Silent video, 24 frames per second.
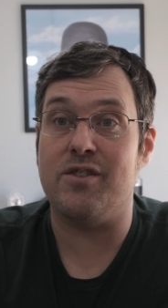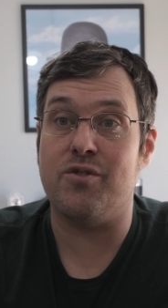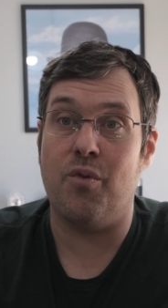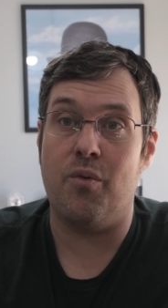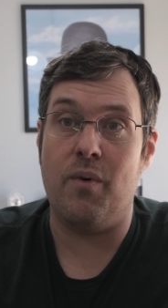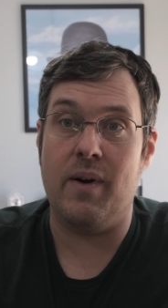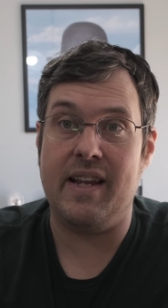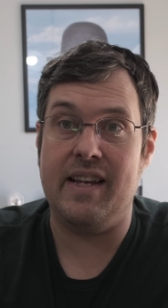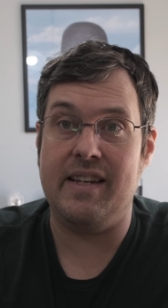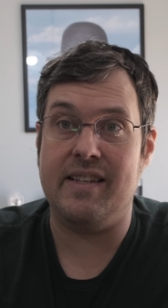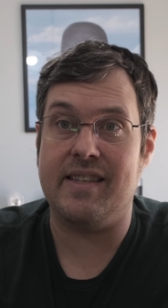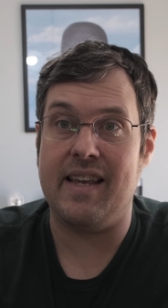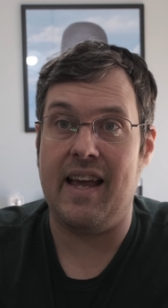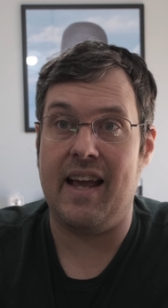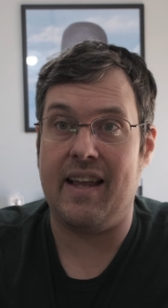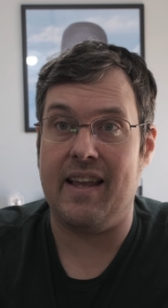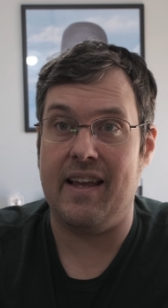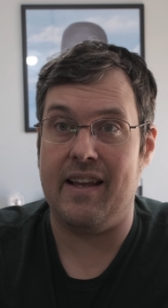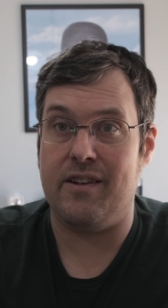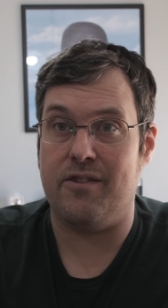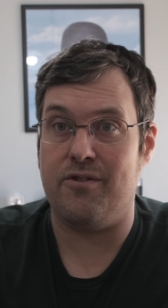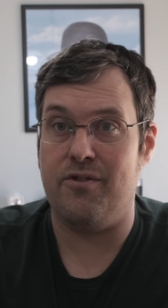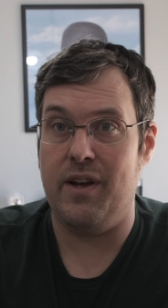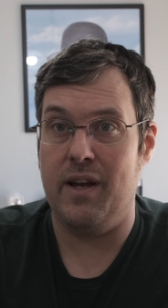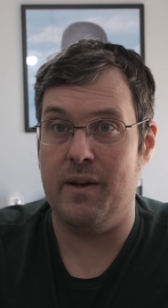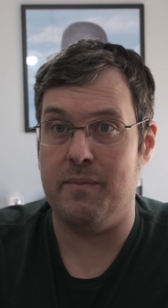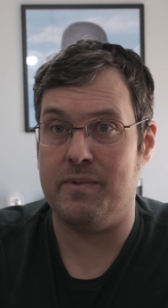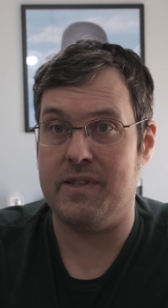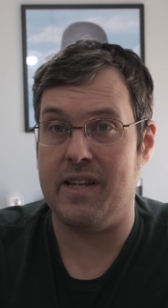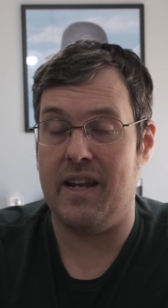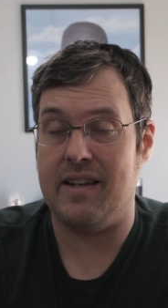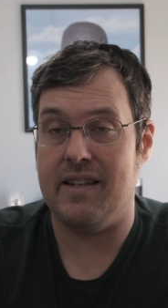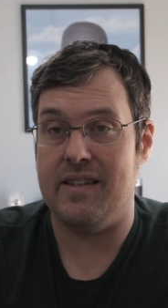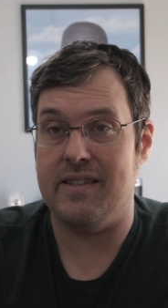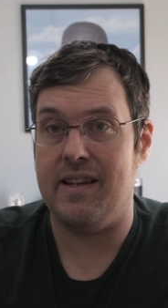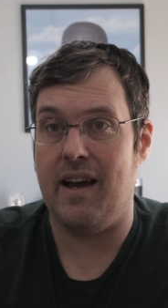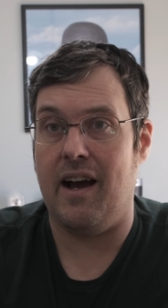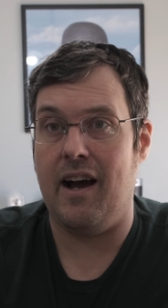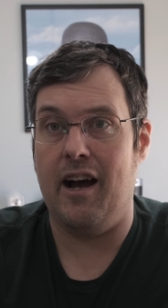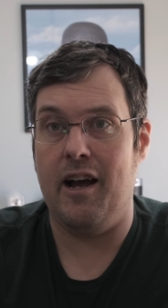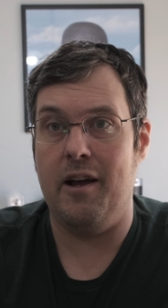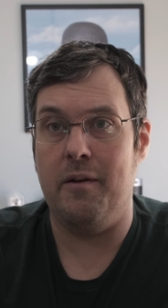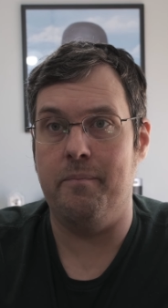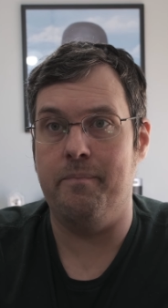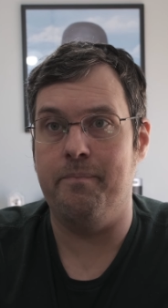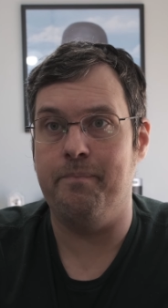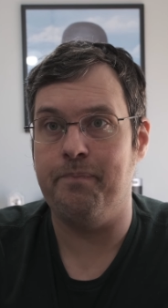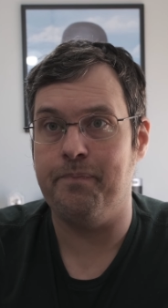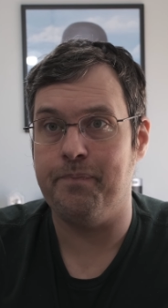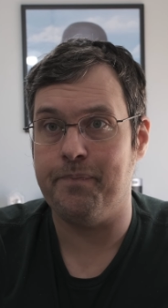20-second clips at a time.